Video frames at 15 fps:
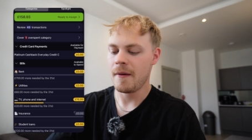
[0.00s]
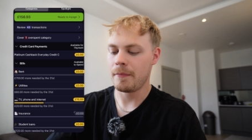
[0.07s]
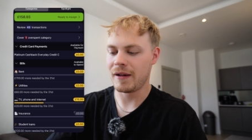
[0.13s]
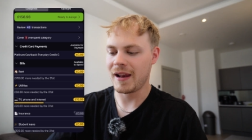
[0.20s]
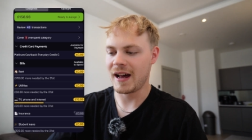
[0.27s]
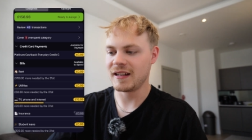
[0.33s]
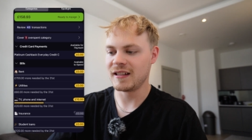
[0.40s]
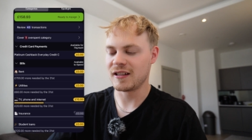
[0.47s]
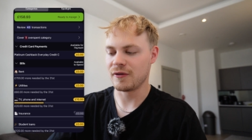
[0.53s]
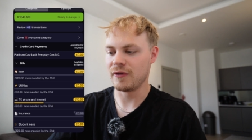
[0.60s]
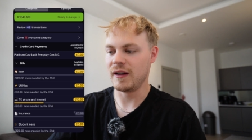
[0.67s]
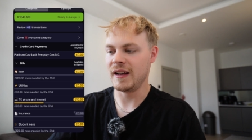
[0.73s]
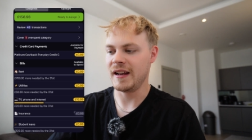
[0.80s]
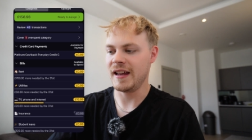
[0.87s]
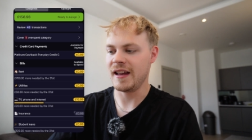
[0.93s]
plan
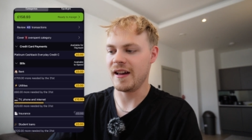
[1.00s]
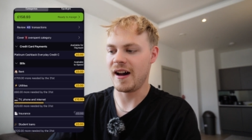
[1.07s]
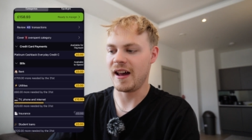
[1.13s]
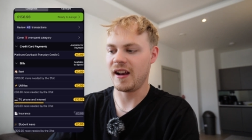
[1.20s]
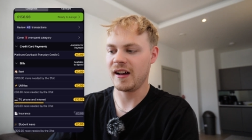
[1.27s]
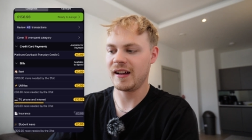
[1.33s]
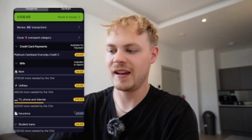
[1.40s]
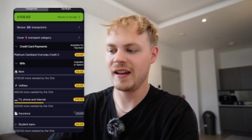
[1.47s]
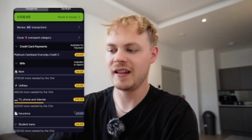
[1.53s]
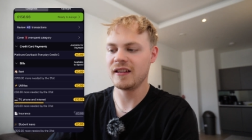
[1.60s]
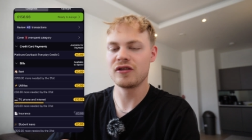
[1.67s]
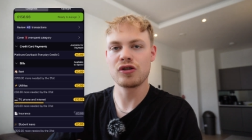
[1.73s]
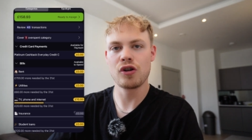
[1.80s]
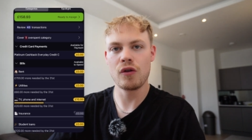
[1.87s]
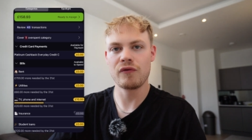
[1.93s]
screen here and I click in
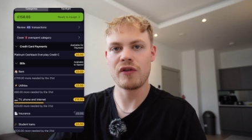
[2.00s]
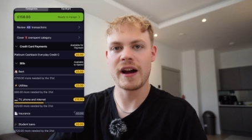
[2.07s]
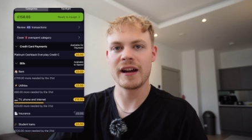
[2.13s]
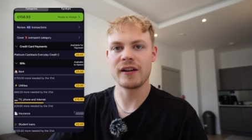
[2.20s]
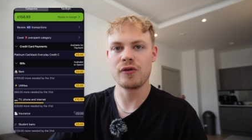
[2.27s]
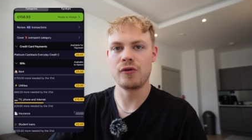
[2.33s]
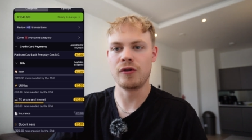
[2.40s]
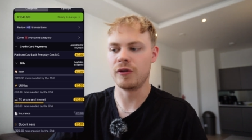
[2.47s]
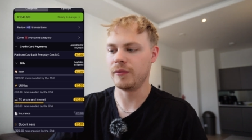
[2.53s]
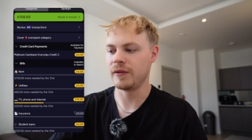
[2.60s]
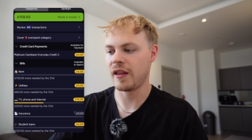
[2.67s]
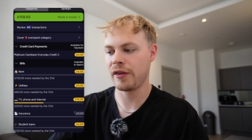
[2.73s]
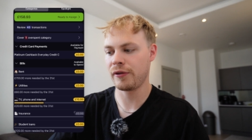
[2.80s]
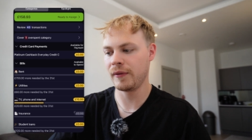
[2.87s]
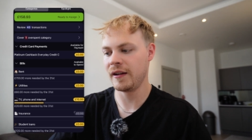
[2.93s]
the top right hand corner with
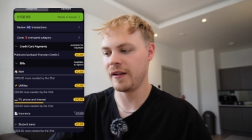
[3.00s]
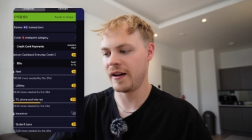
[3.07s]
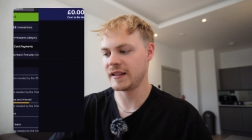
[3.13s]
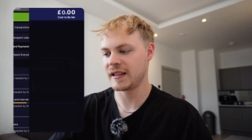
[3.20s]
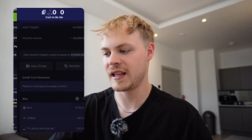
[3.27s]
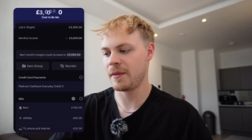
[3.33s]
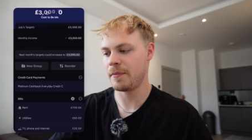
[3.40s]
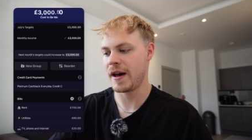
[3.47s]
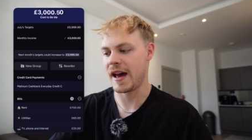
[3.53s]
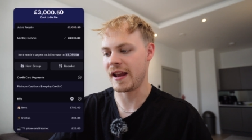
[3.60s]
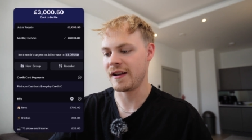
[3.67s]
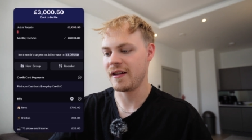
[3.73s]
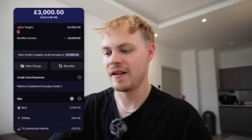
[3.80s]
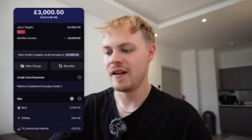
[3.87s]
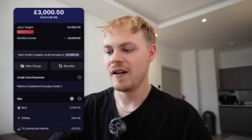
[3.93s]
the three lines and the
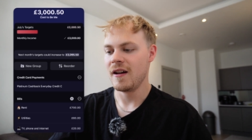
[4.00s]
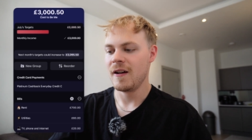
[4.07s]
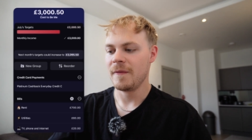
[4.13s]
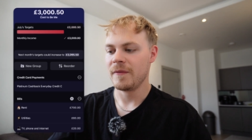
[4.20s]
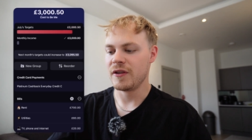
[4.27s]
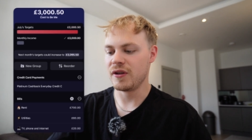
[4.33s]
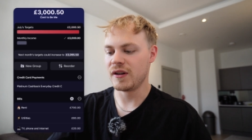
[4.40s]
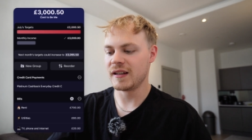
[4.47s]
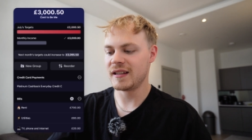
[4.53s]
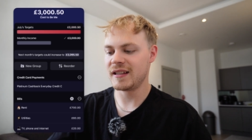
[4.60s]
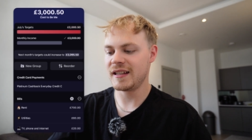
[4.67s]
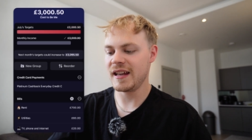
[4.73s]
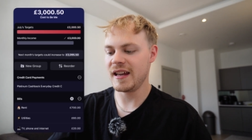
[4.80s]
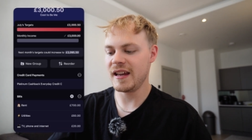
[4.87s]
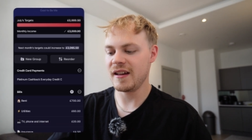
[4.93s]
pen, you can
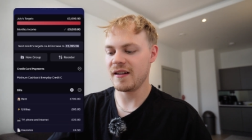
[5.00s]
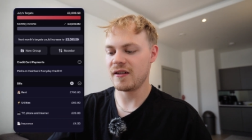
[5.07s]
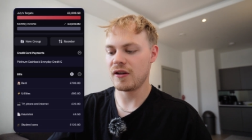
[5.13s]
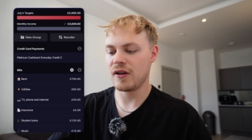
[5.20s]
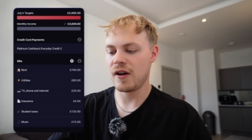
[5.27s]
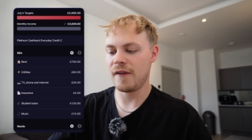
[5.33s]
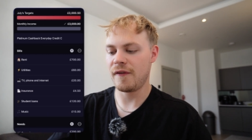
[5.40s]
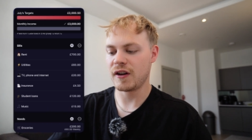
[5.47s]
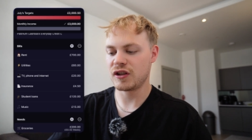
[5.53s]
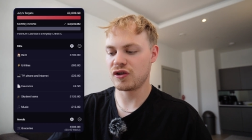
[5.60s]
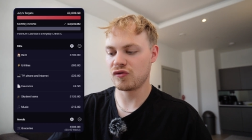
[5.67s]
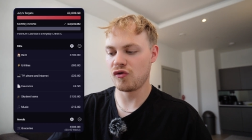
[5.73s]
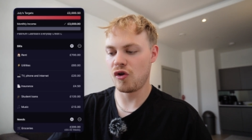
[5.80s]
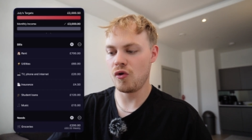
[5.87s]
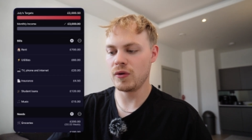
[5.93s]
see if I
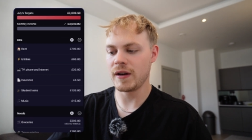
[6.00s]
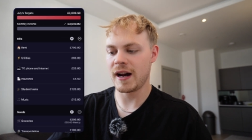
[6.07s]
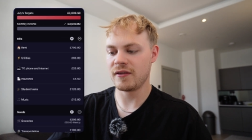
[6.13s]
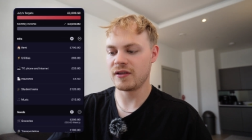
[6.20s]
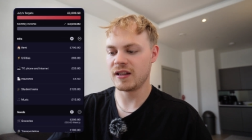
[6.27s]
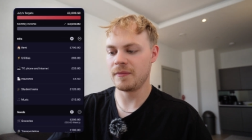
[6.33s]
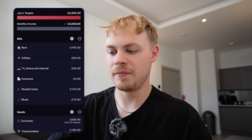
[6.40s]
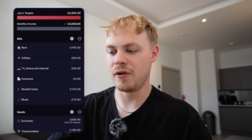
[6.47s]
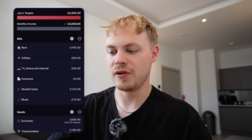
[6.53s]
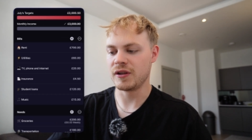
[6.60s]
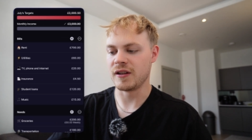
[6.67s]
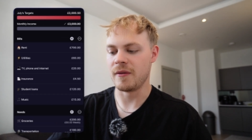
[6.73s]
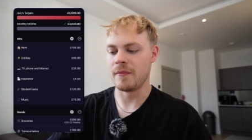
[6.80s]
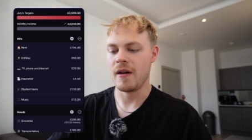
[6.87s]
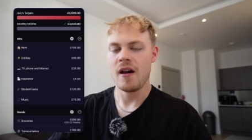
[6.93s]
scroll down to the
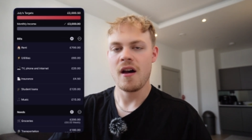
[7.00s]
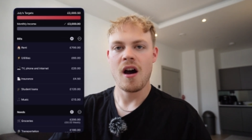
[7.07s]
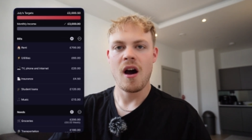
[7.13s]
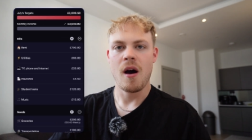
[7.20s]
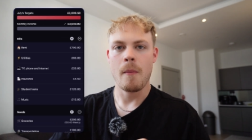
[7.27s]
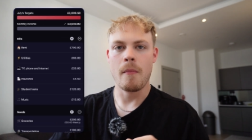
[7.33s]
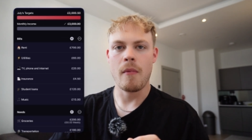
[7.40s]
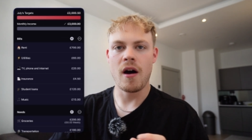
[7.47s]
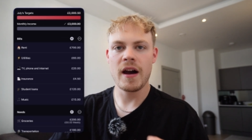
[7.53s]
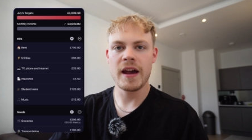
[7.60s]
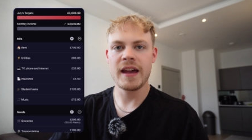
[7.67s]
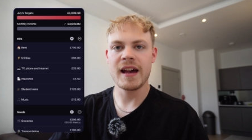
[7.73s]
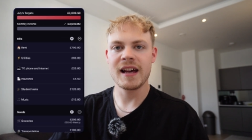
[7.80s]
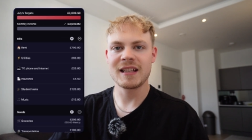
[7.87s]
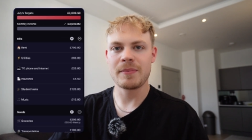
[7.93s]
bottom, my
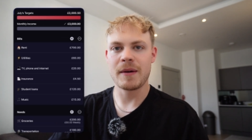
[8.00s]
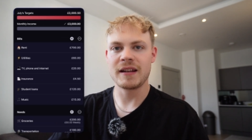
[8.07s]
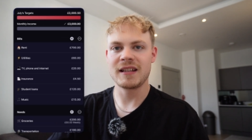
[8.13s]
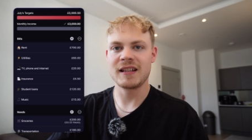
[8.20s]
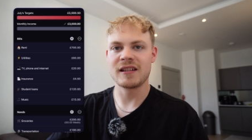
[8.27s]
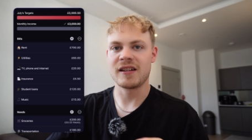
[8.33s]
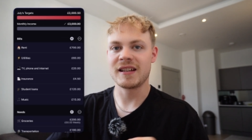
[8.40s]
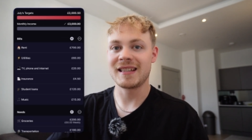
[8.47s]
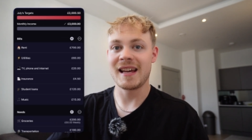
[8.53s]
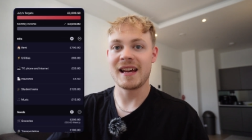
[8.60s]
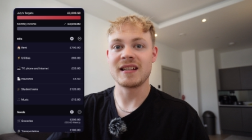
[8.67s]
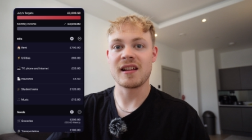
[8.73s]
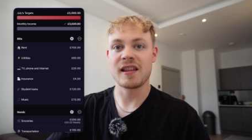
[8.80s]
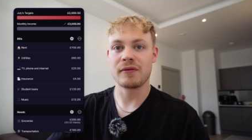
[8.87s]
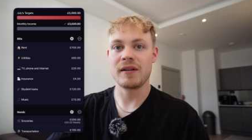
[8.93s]
expenses are set
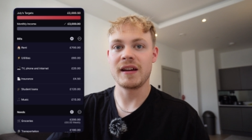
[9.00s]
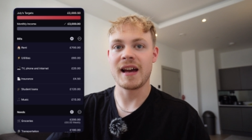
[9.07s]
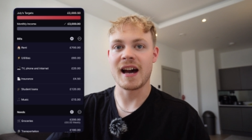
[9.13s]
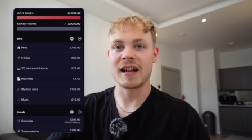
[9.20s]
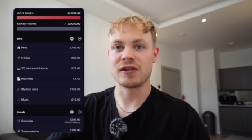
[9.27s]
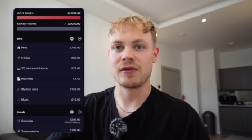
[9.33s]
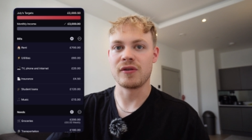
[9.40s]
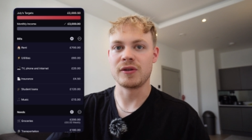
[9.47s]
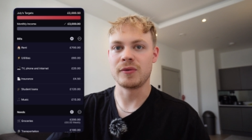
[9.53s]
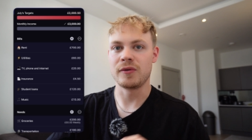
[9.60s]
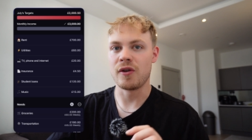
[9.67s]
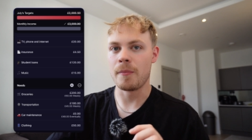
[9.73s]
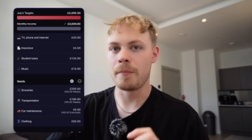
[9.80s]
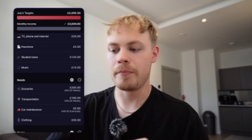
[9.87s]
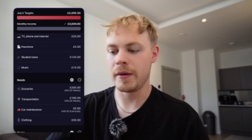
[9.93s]
into three categories. We've
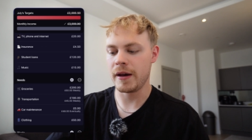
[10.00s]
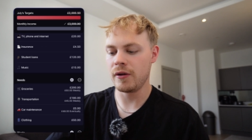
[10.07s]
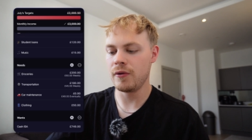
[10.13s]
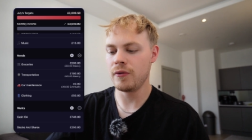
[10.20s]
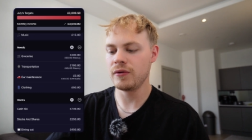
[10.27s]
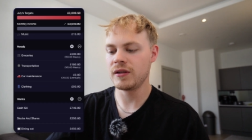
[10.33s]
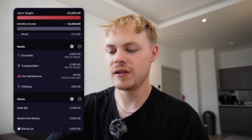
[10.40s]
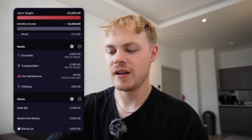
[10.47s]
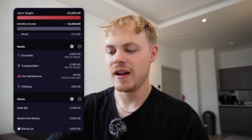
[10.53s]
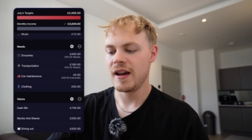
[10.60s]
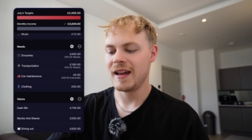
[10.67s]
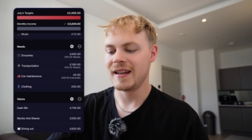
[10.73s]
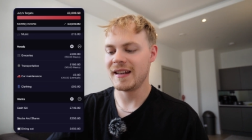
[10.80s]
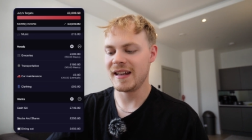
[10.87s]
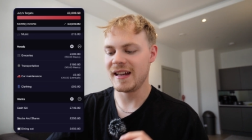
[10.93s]
got bills,
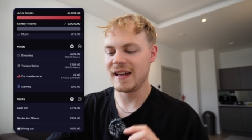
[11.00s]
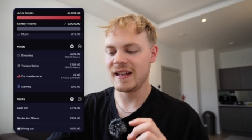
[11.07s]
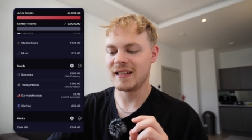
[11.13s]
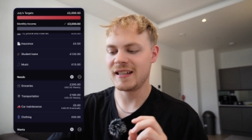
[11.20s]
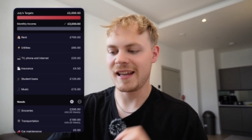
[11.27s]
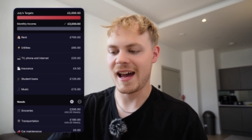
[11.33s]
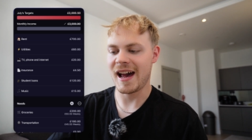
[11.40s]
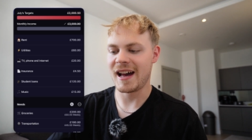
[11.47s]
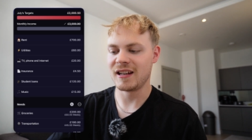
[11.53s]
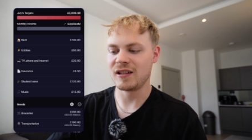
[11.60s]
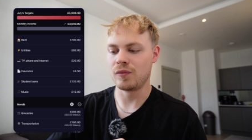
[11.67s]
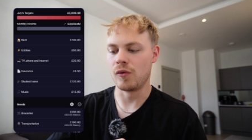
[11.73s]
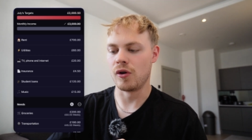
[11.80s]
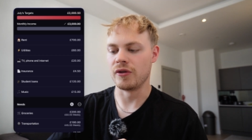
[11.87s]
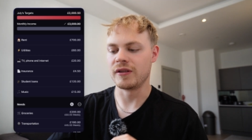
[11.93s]
needs, and
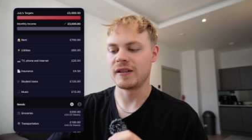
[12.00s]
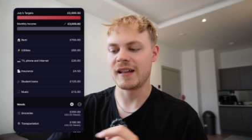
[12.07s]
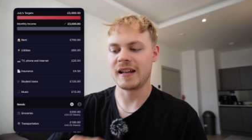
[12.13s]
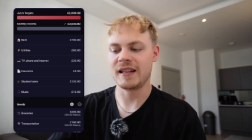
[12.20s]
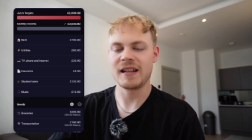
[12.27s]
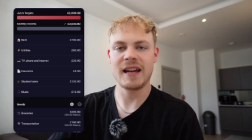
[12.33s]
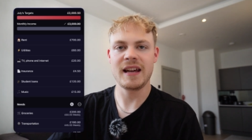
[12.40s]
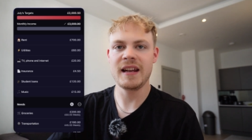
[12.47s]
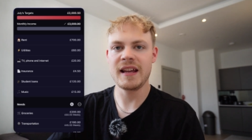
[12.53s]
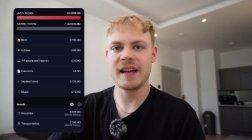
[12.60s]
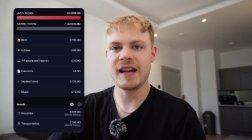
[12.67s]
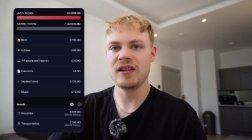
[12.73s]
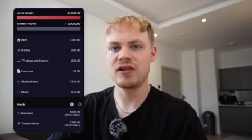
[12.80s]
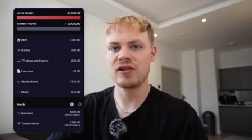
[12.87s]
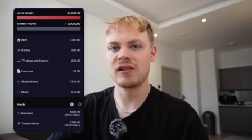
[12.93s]
wants. And in
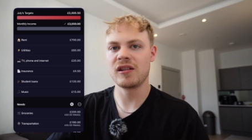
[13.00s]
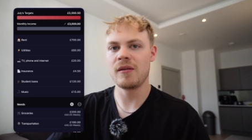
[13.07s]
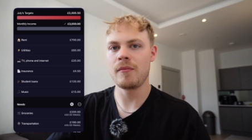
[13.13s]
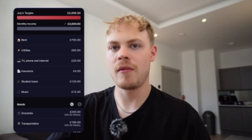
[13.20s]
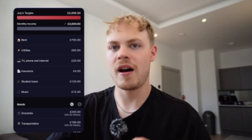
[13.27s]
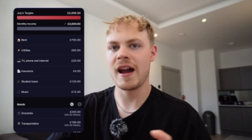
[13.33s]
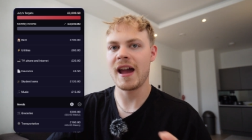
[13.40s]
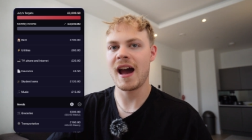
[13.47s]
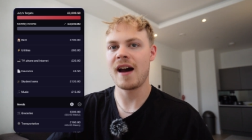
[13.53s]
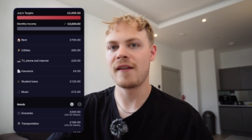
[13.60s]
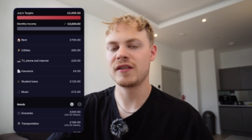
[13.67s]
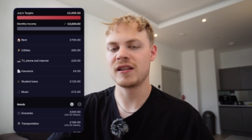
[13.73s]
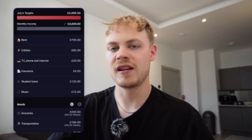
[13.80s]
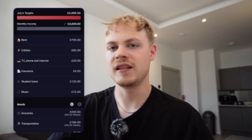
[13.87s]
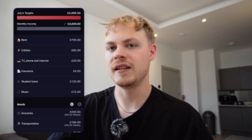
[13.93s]
each of them, I
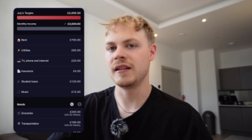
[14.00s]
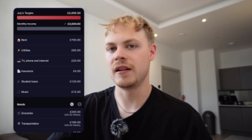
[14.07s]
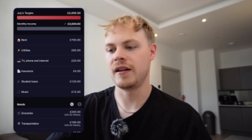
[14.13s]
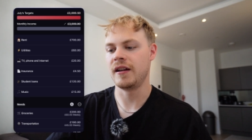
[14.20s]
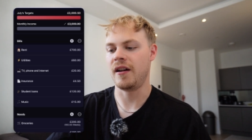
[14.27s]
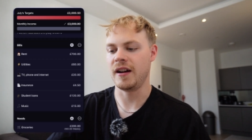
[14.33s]
have certain line